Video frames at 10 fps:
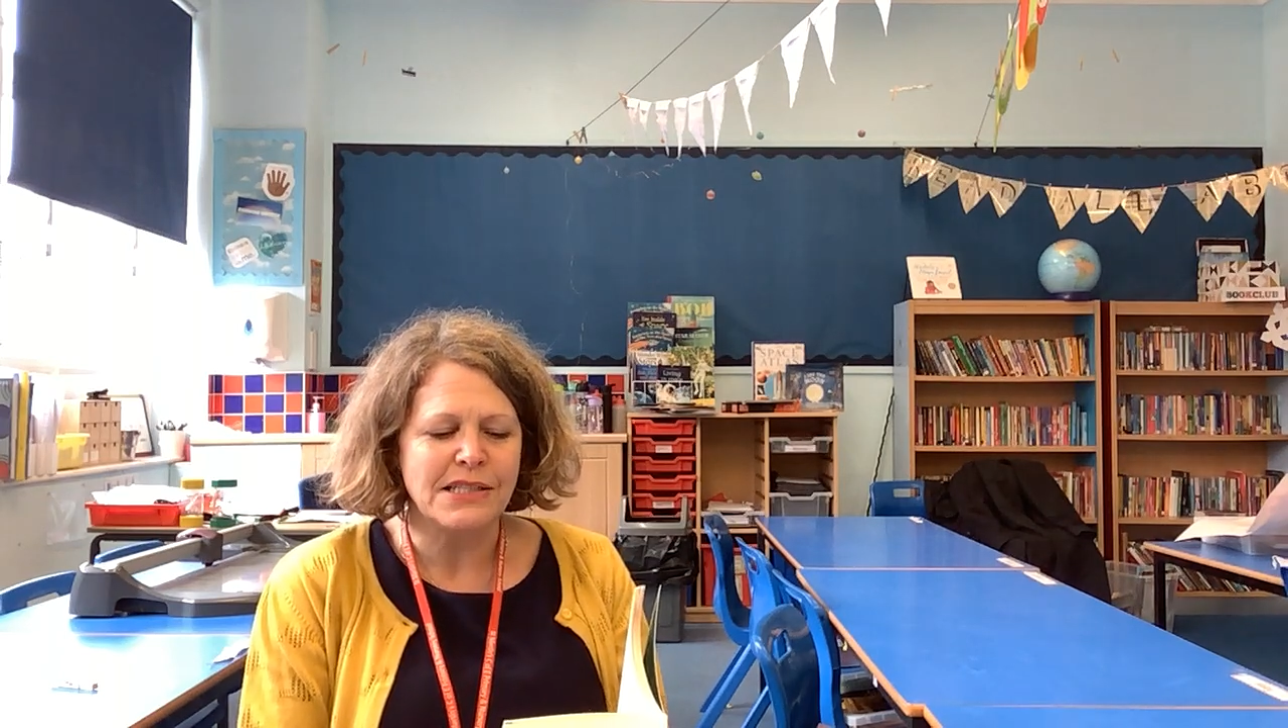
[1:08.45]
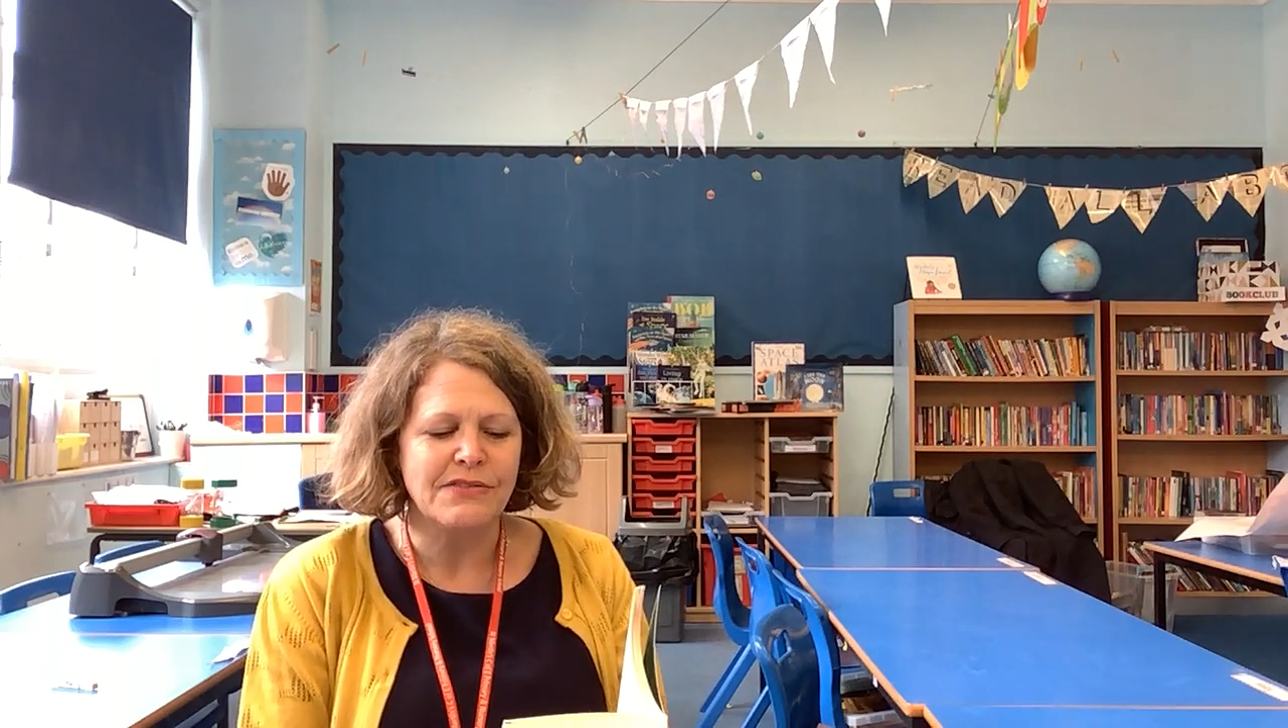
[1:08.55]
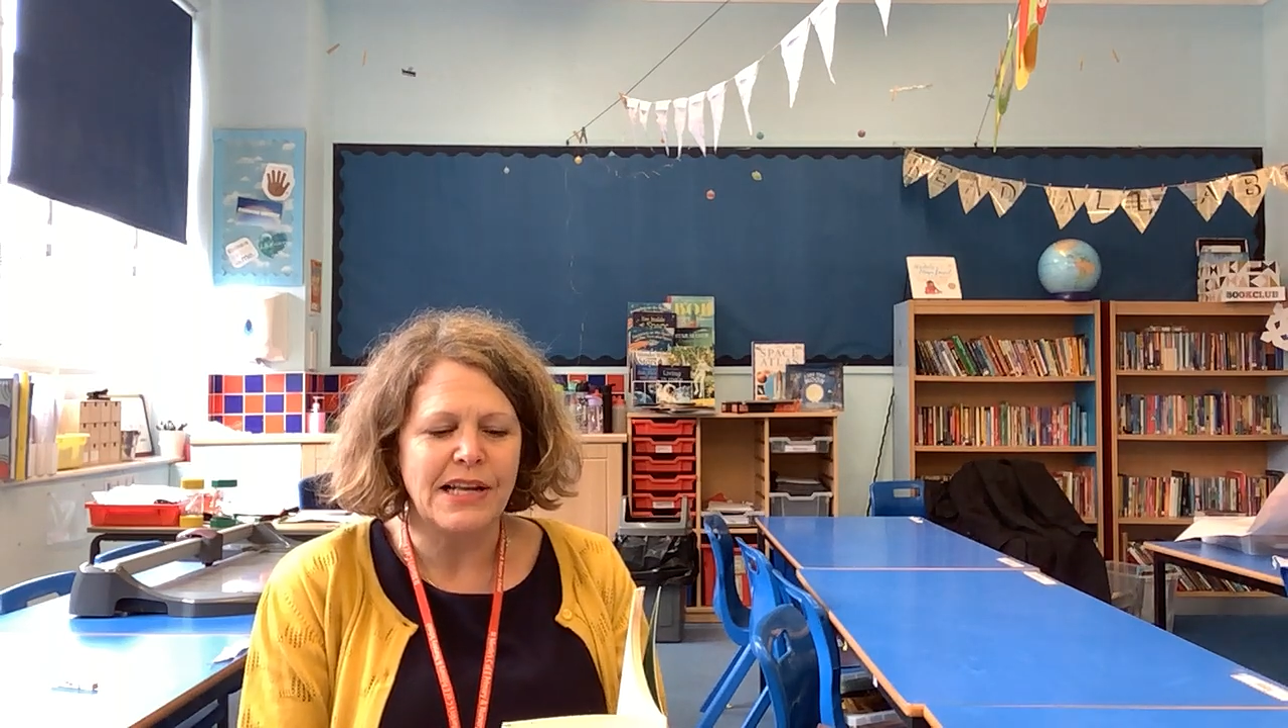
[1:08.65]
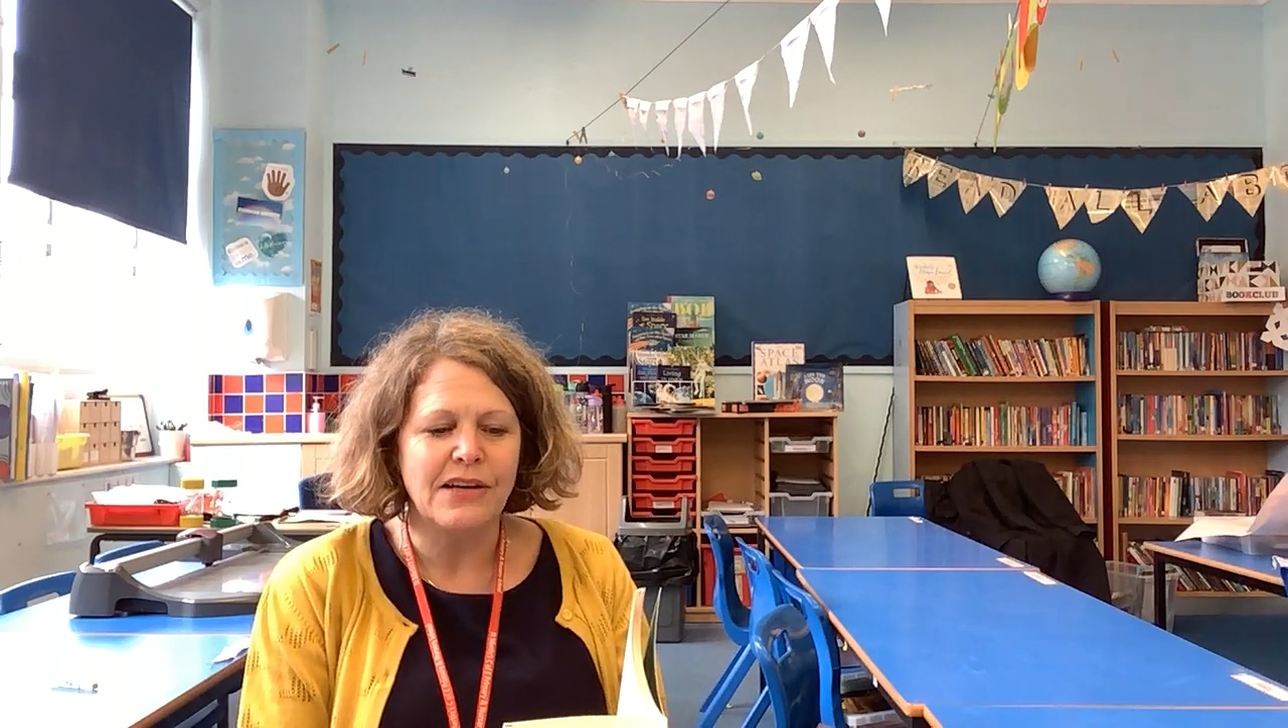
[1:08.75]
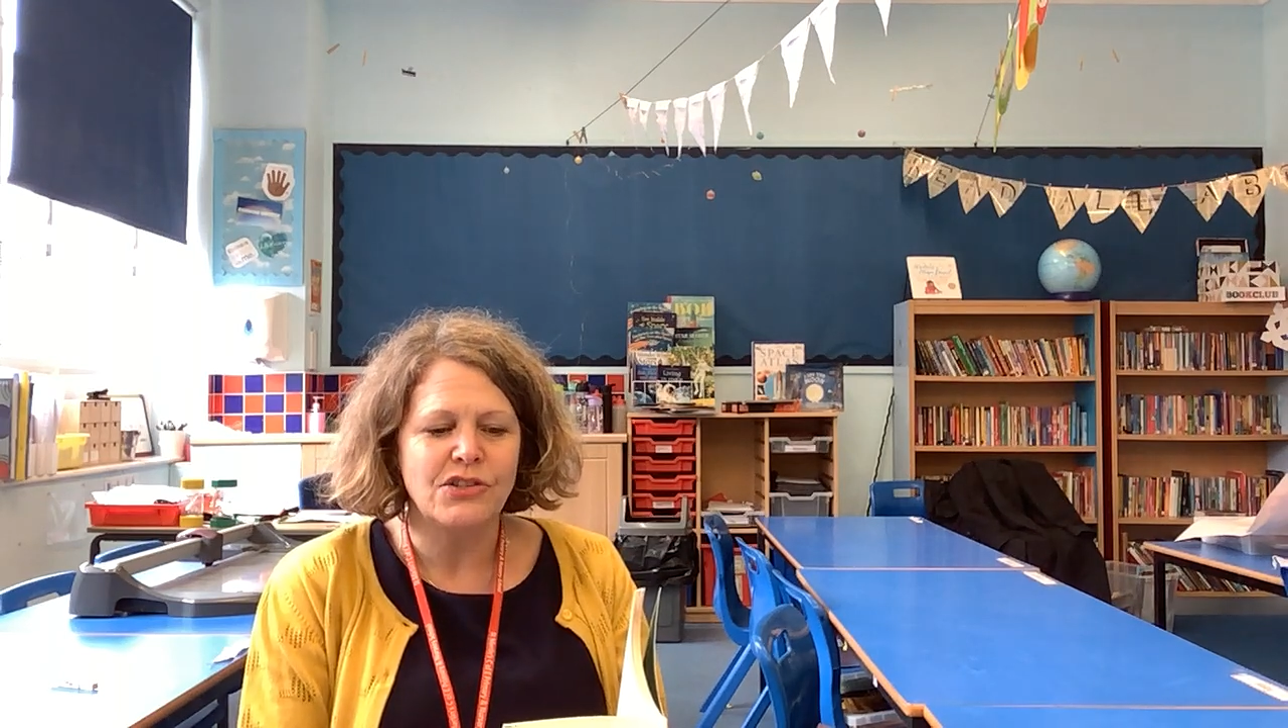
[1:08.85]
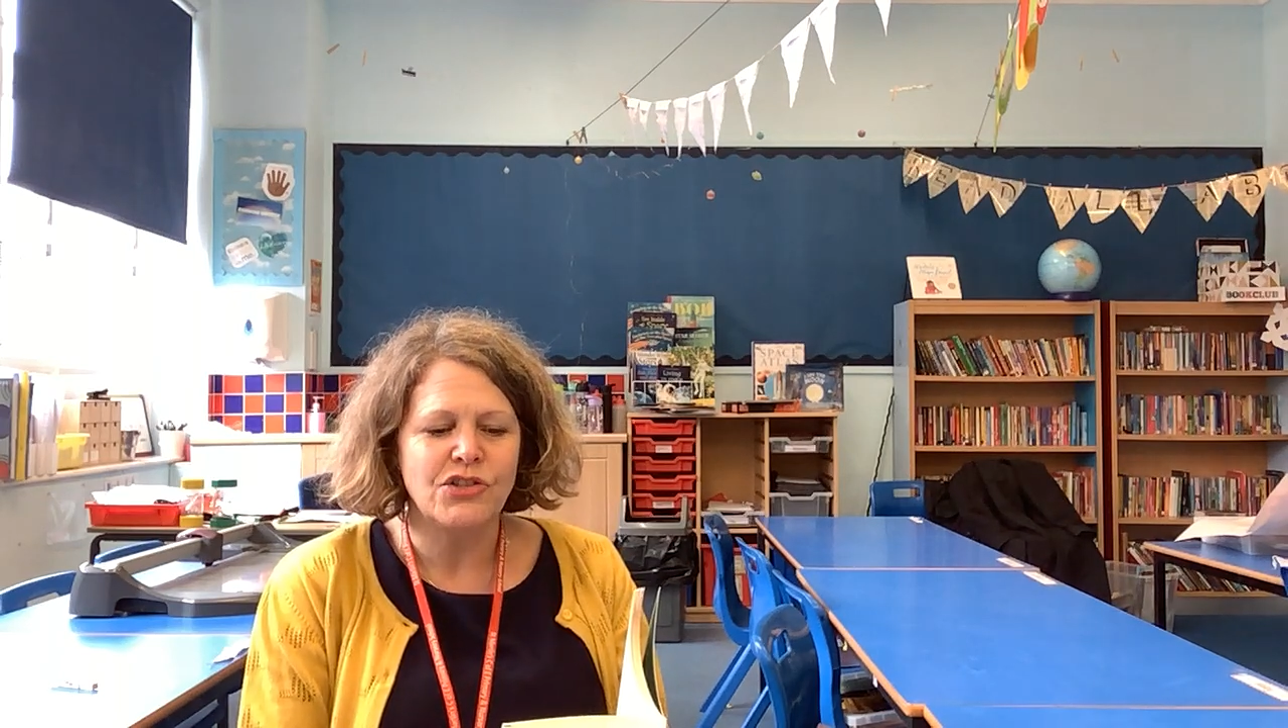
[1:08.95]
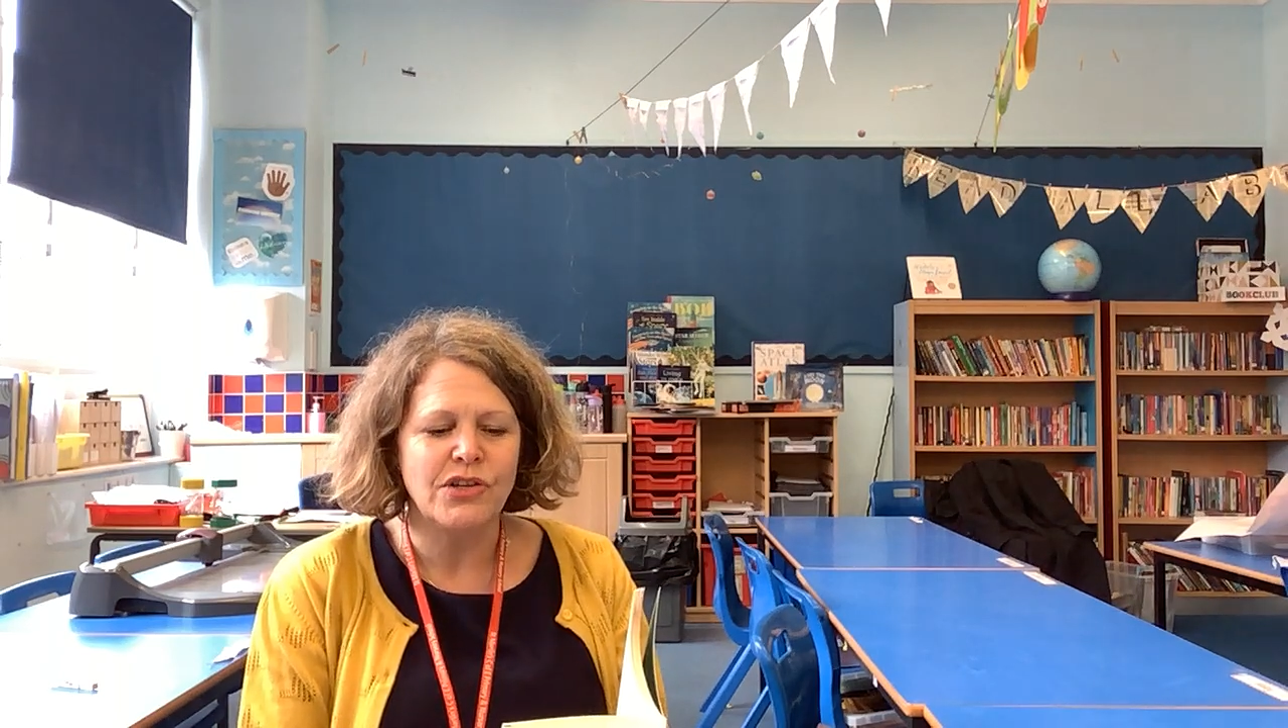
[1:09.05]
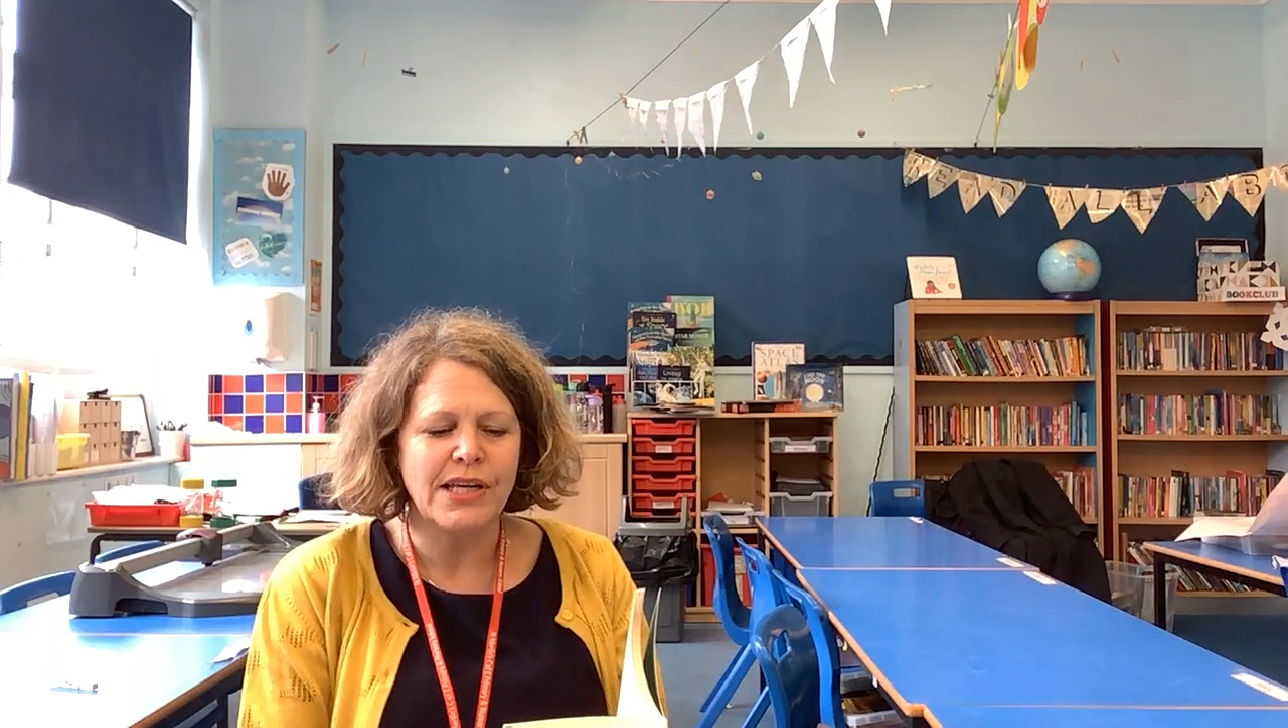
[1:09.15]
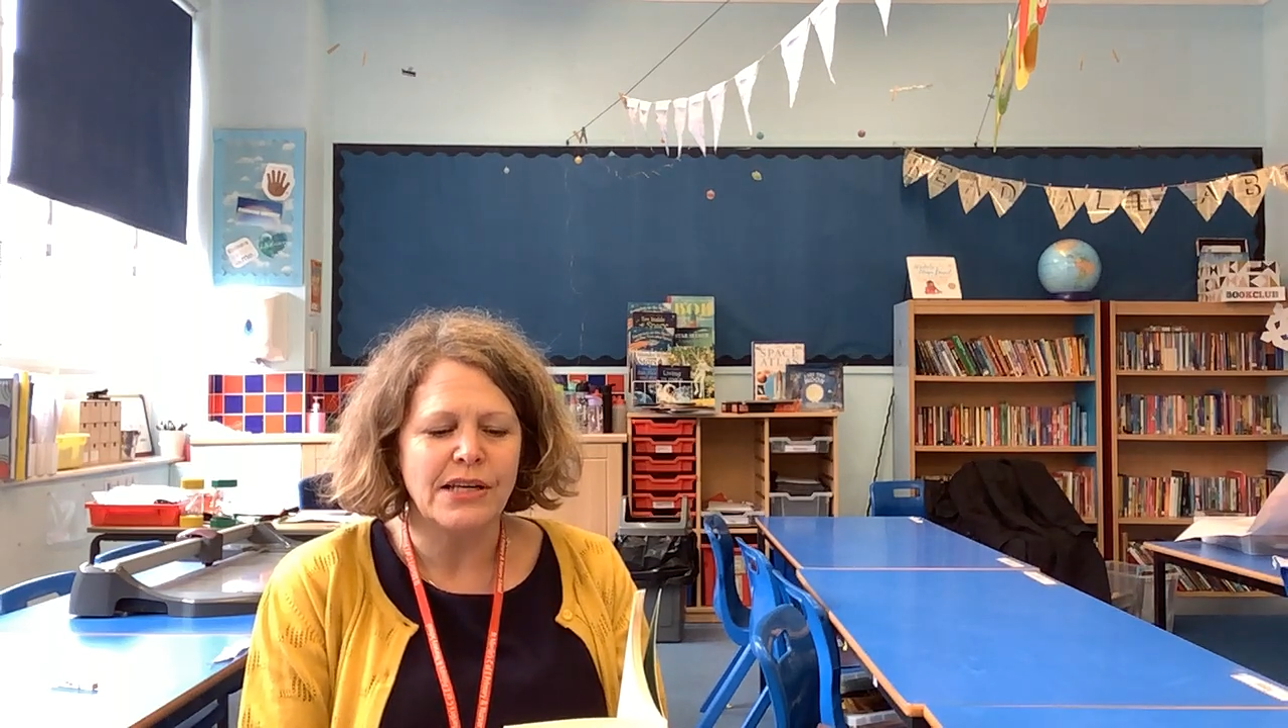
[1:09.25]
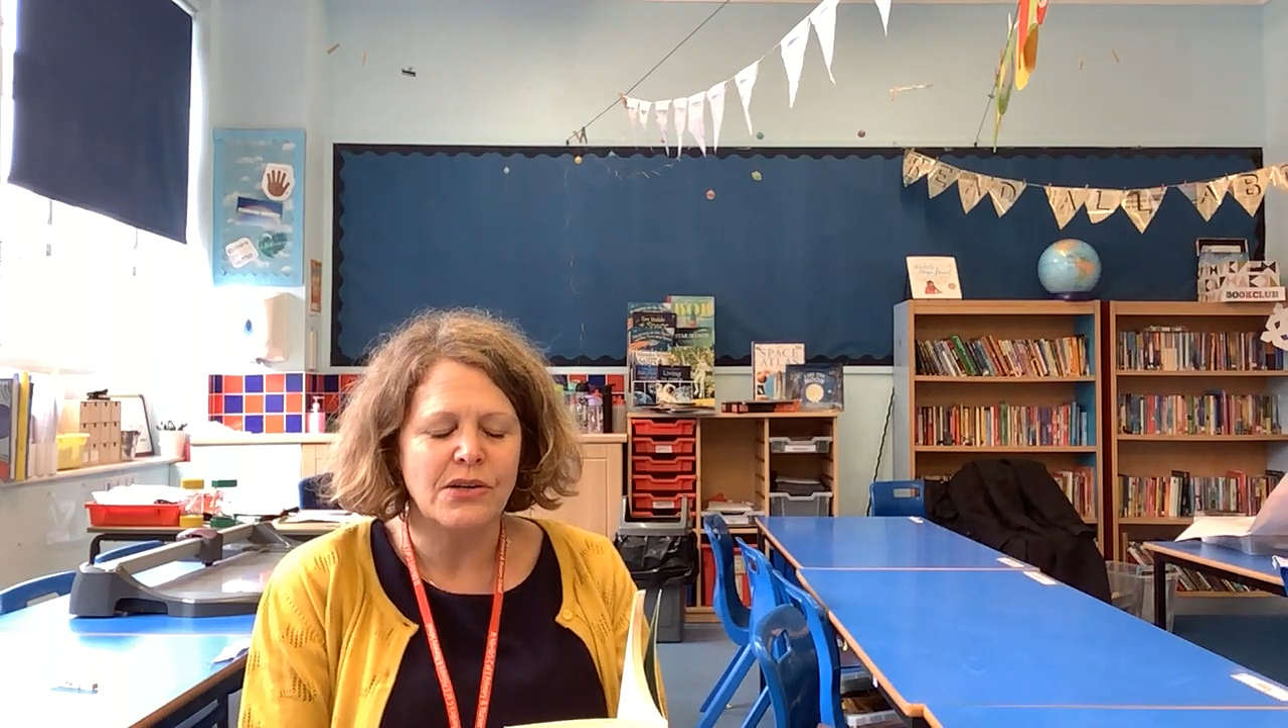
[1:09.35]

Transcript: of electronic